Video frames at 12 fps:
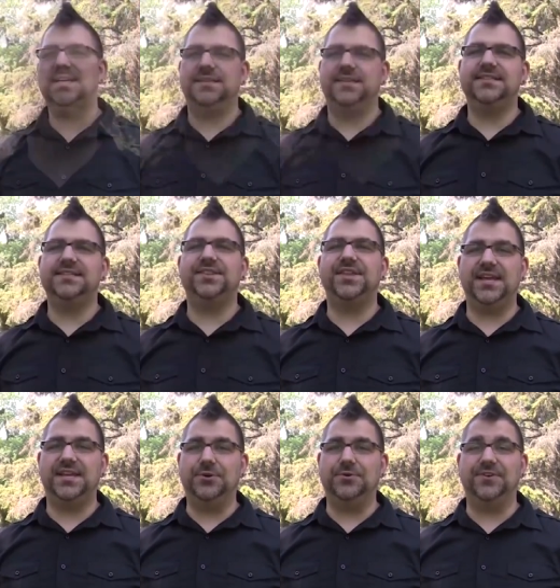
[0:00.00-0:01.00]
I'd like to
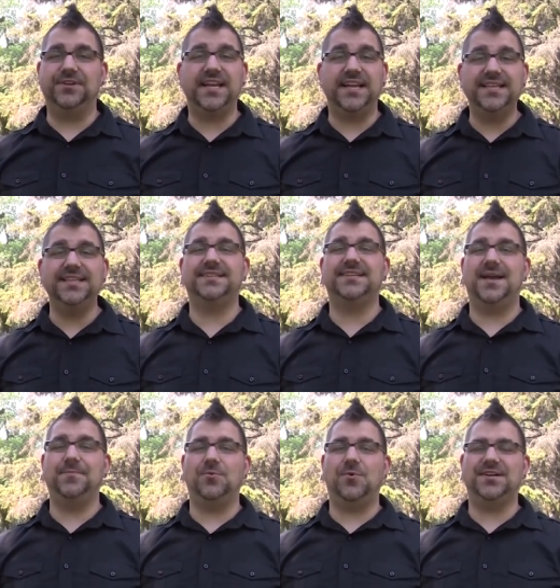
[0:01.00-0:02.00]
thank you for taking the
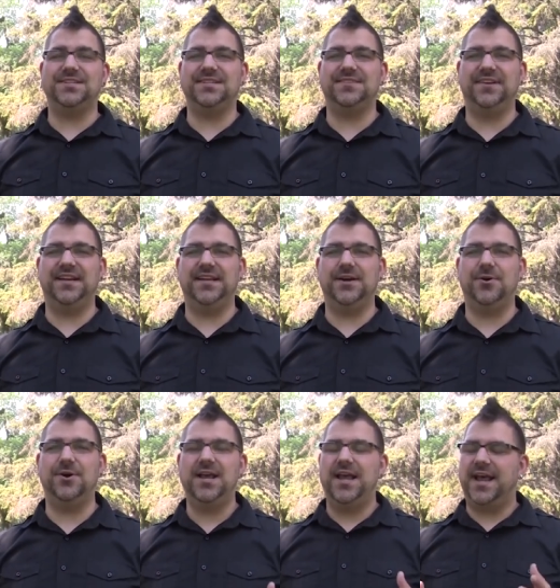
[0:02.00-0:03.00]
time to watch this
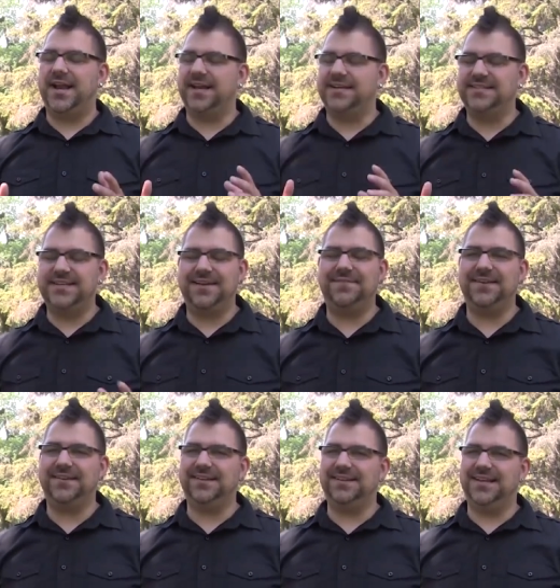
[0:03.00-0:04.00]
video, and I
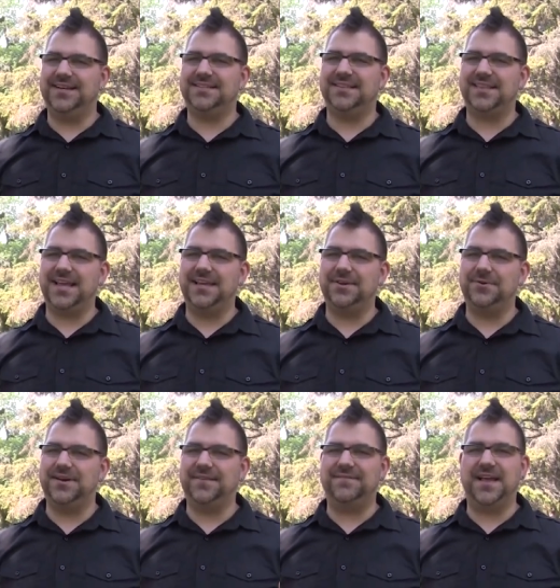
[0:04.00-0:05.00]
definitely like to thank
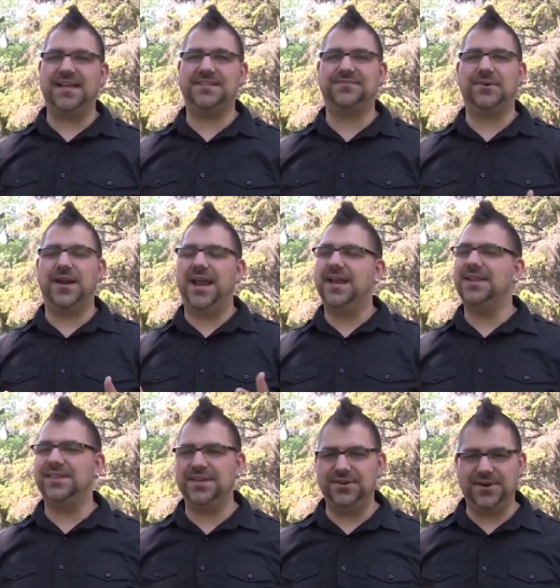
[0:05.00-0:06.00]
you in advance for
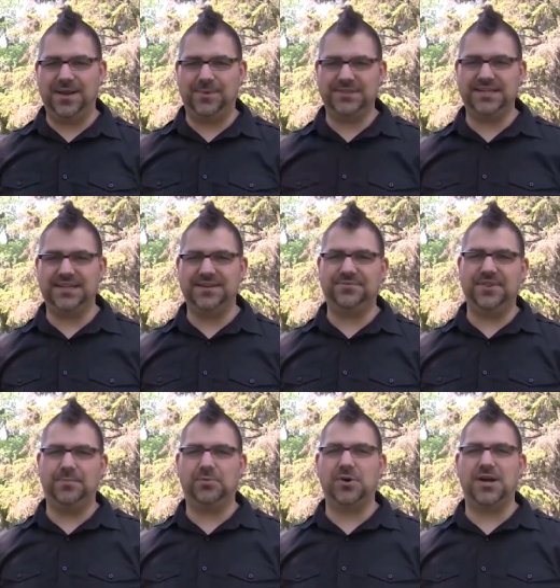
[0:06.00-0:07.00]
anything you're able to give to
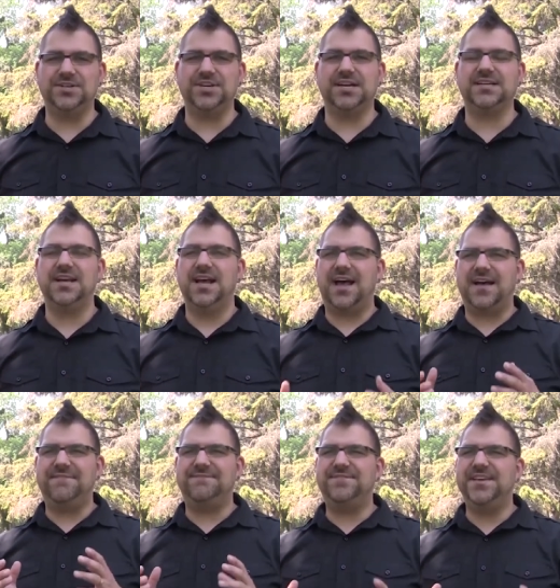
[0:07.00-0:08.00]
the project.
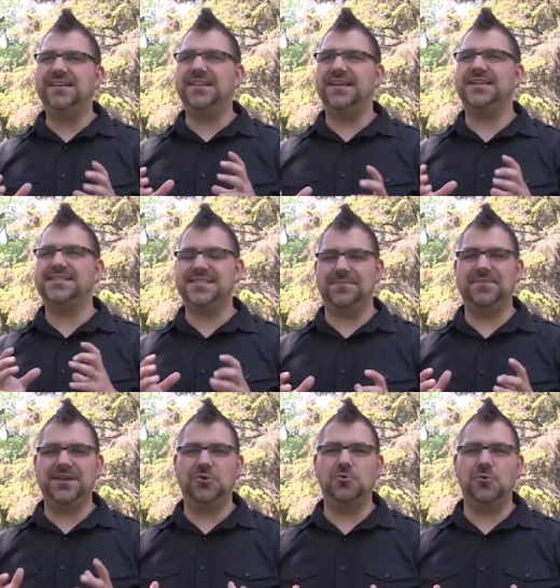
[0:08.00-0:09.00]
I feel like it's
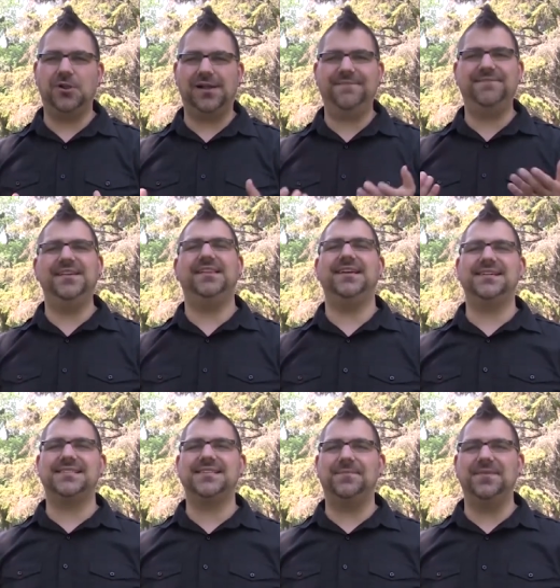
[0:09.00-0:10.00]
something cool, I feel like
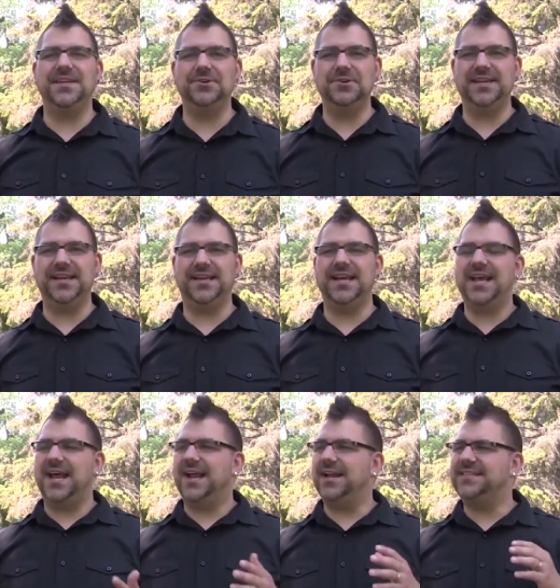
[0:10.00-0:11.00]
it's something unique,
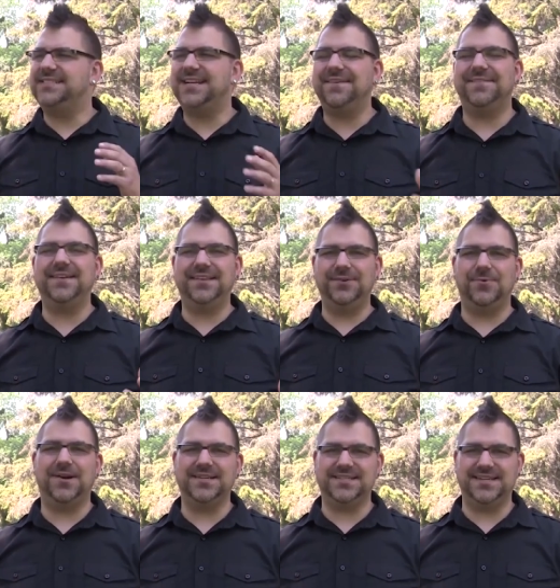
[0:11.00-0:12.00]
and I definitely
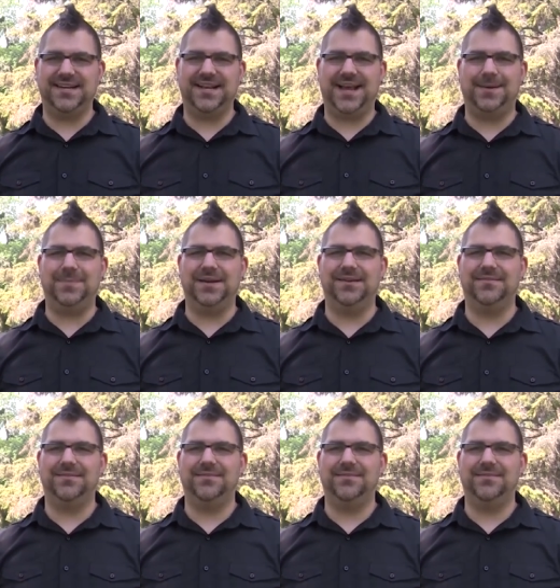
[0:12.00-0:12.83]
want to see it happen.